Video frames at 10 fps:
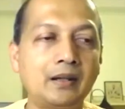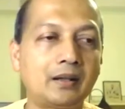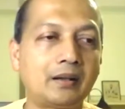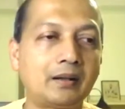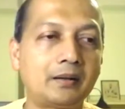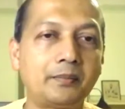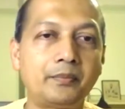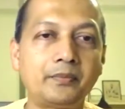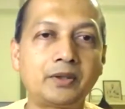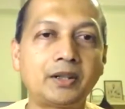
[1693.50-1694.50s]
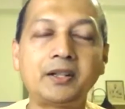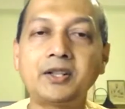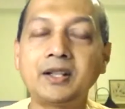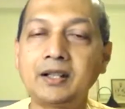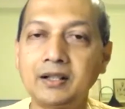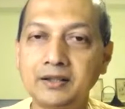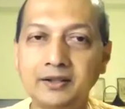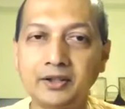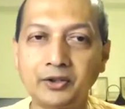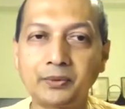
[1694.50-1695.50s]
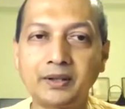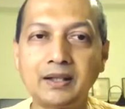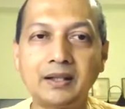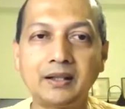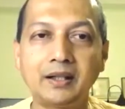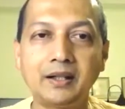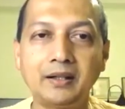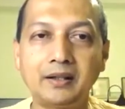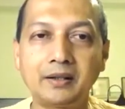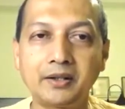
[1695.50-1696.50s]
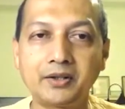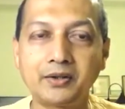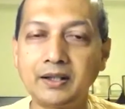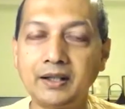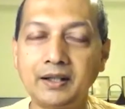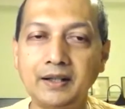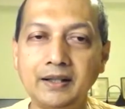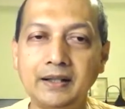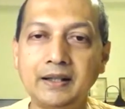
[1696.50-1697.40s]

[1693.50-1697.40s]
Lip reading: Chandrasekharandra Saraswati in Sringeri.